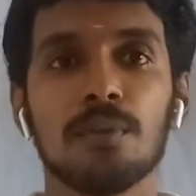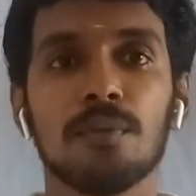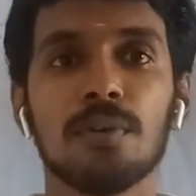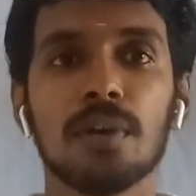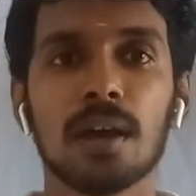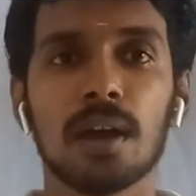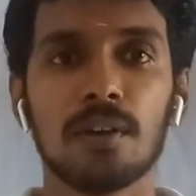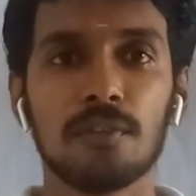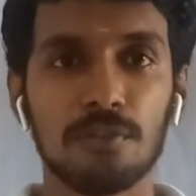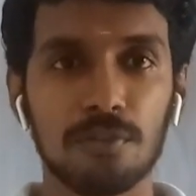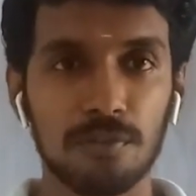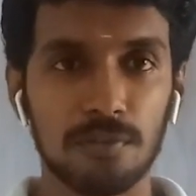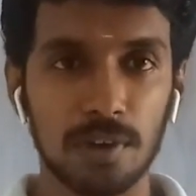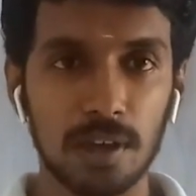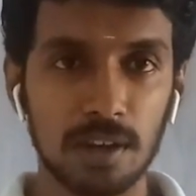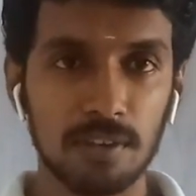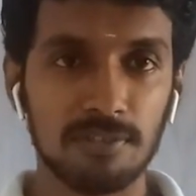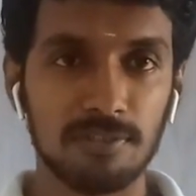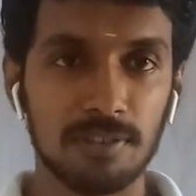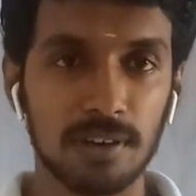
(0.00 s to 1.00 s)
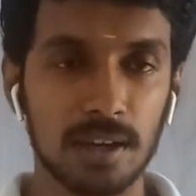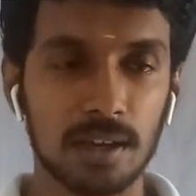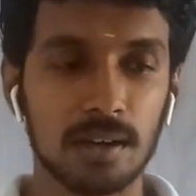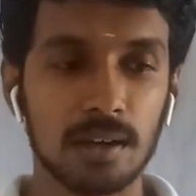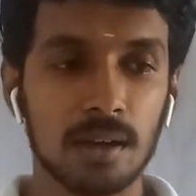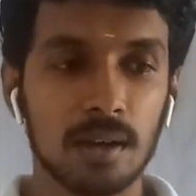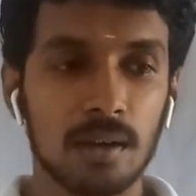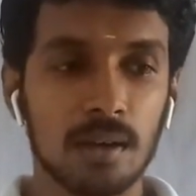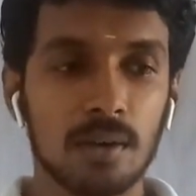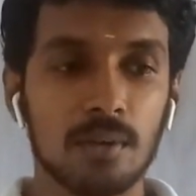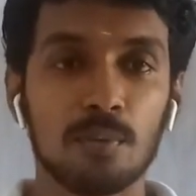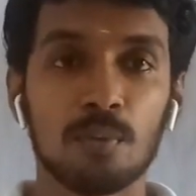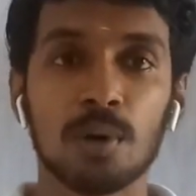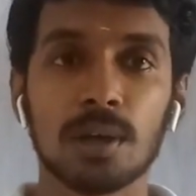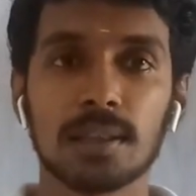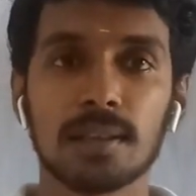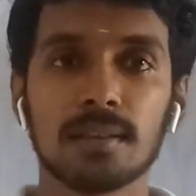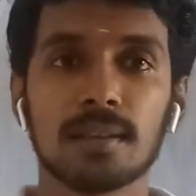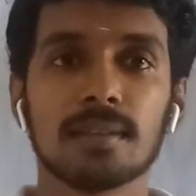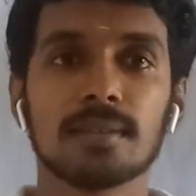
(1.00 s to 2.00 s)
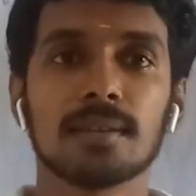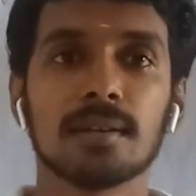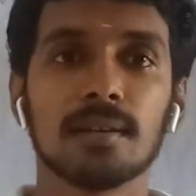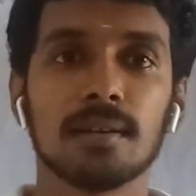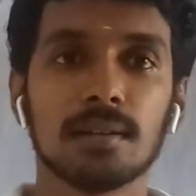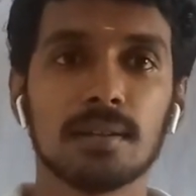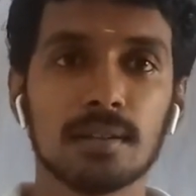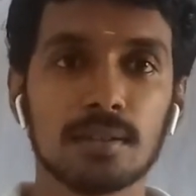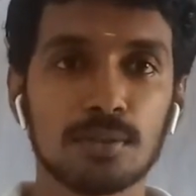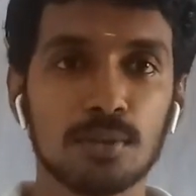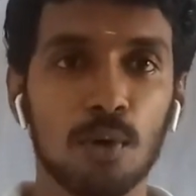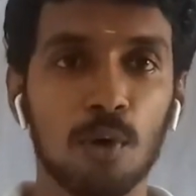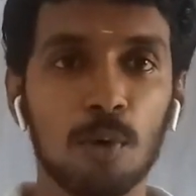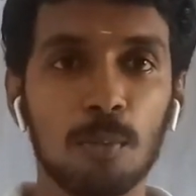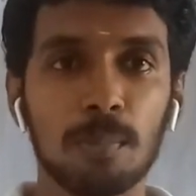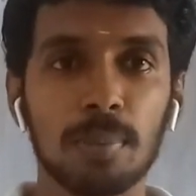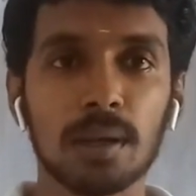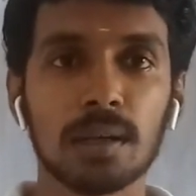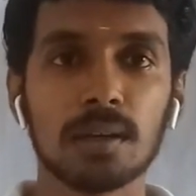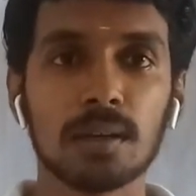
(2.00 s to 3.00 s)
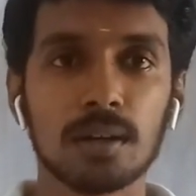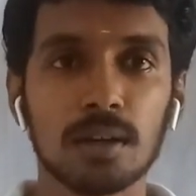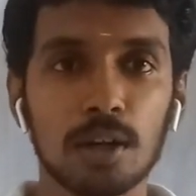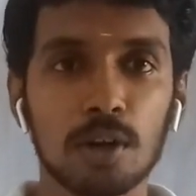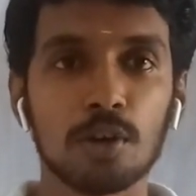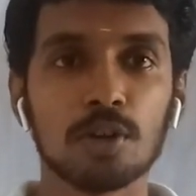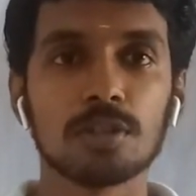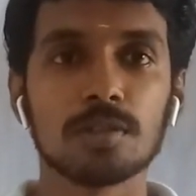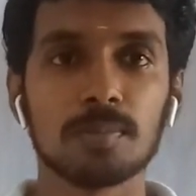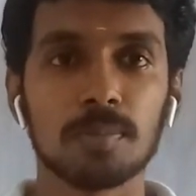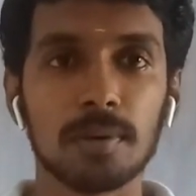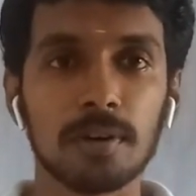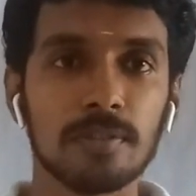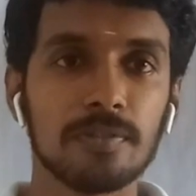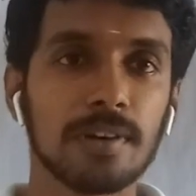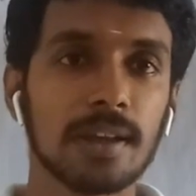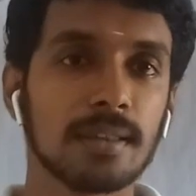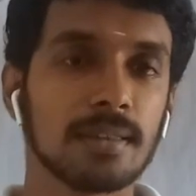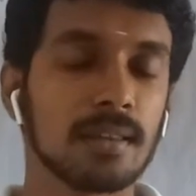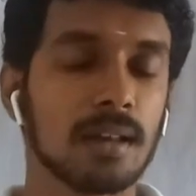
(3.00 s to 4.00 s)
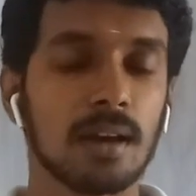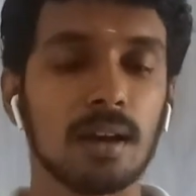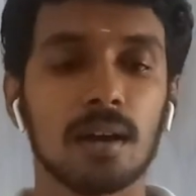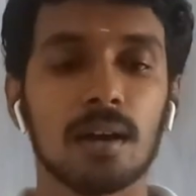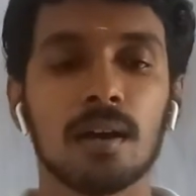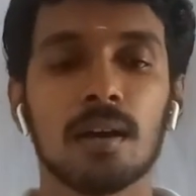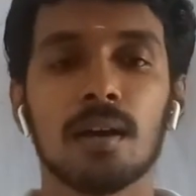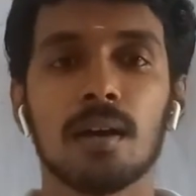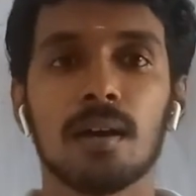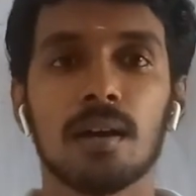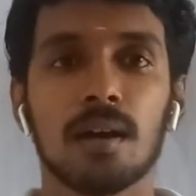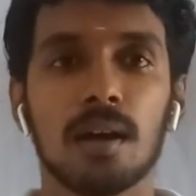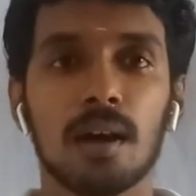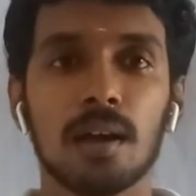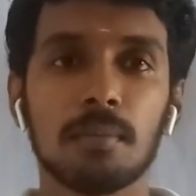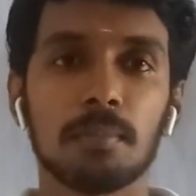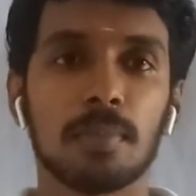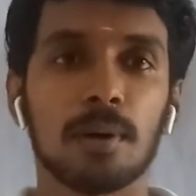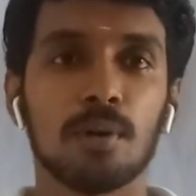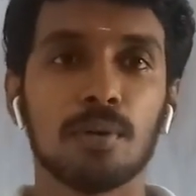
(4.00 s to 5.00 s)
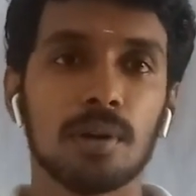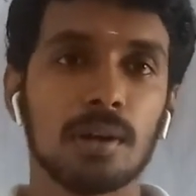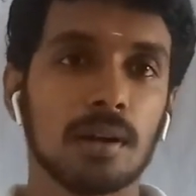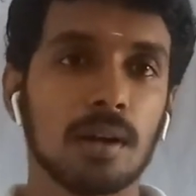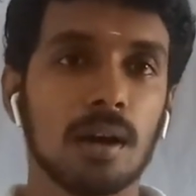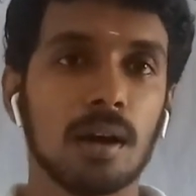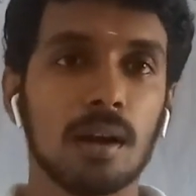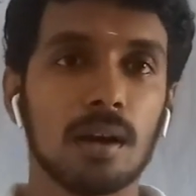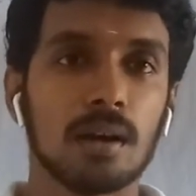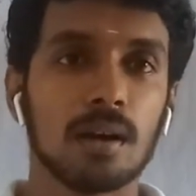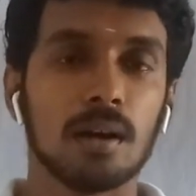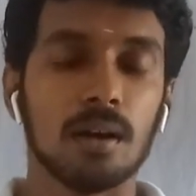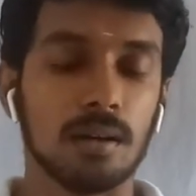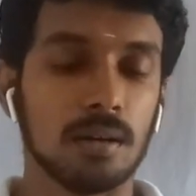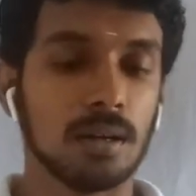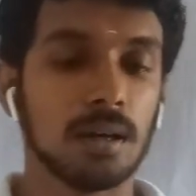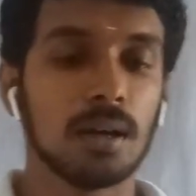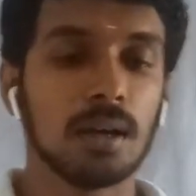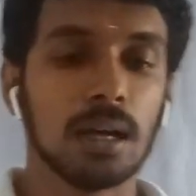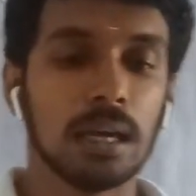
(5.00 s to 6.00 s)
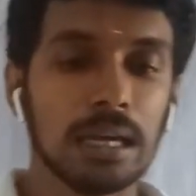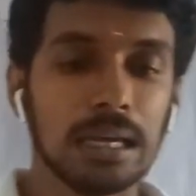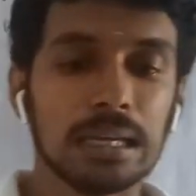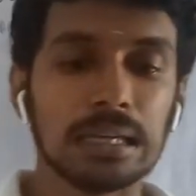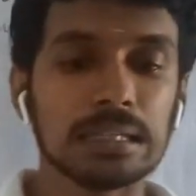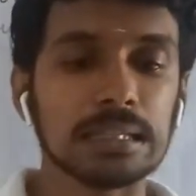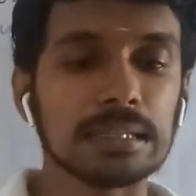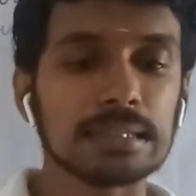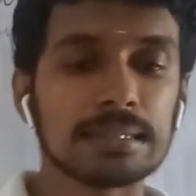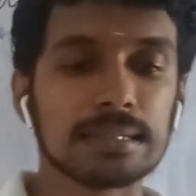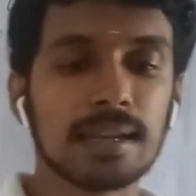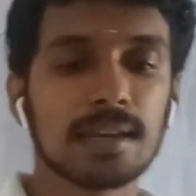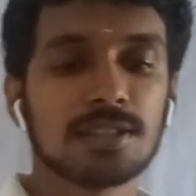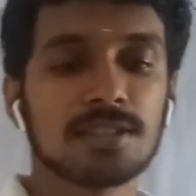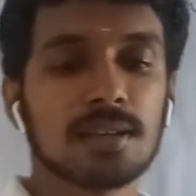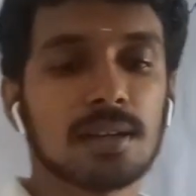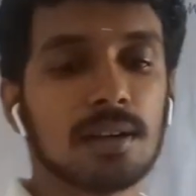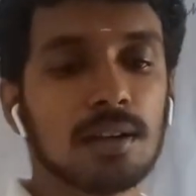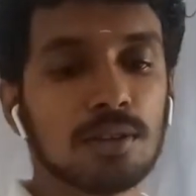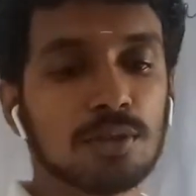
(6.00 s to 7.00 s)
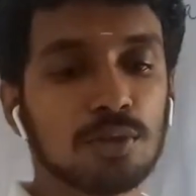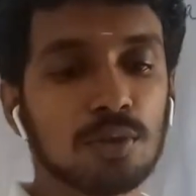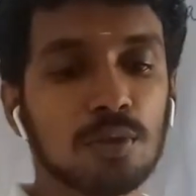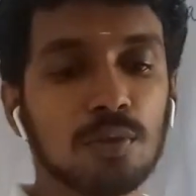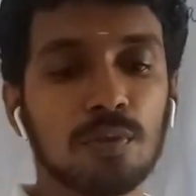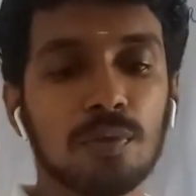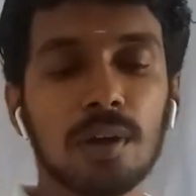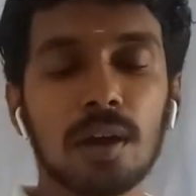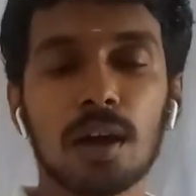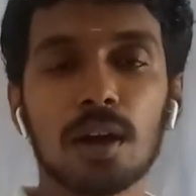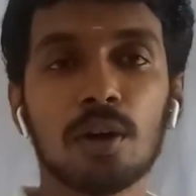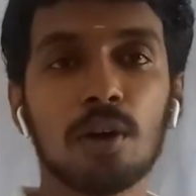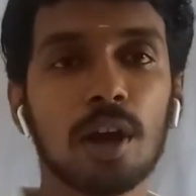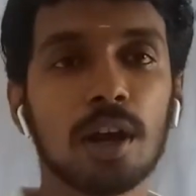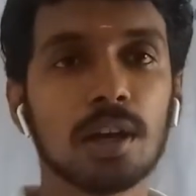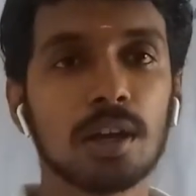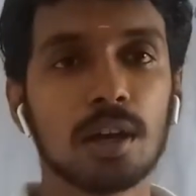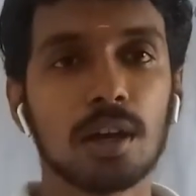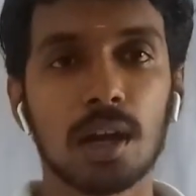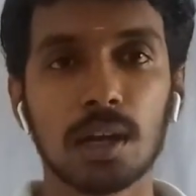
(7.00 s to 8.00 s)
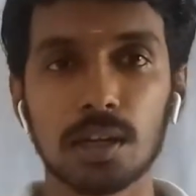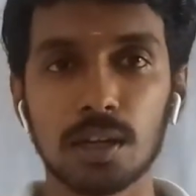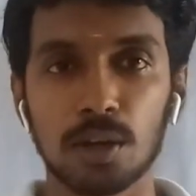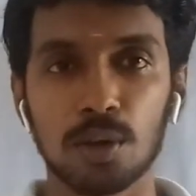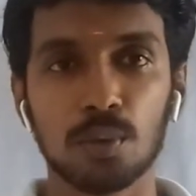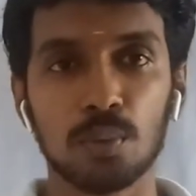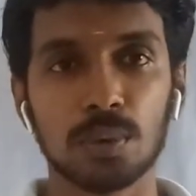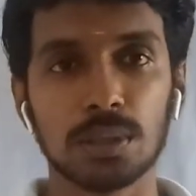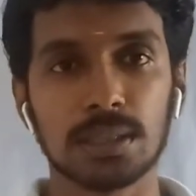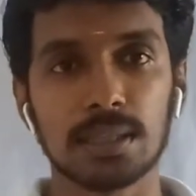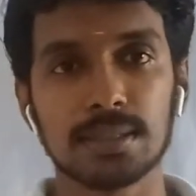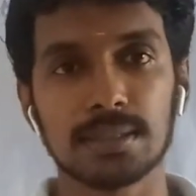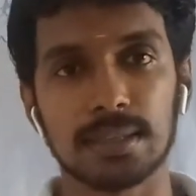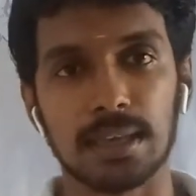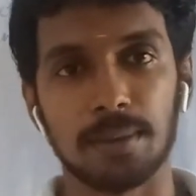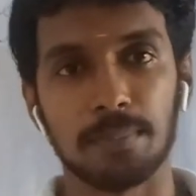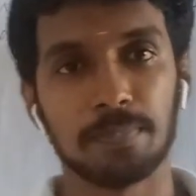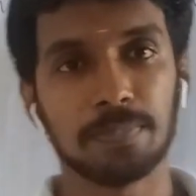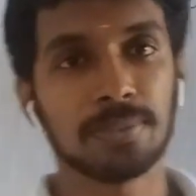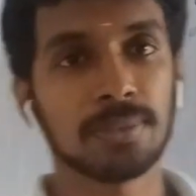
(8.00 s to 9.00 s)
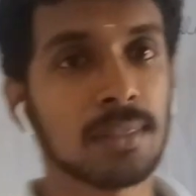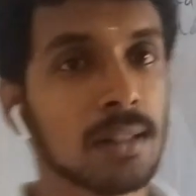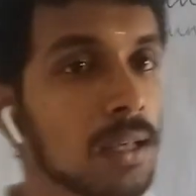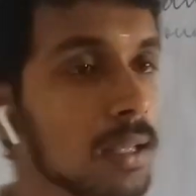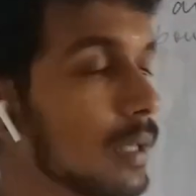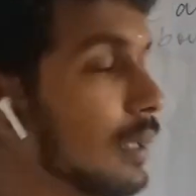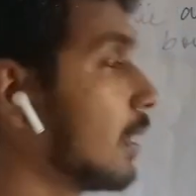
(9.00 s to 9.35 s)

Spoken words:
We have verified whether the set is open, closed, perfect, unbounded or not. In this lecture also, we are going to continue with the same.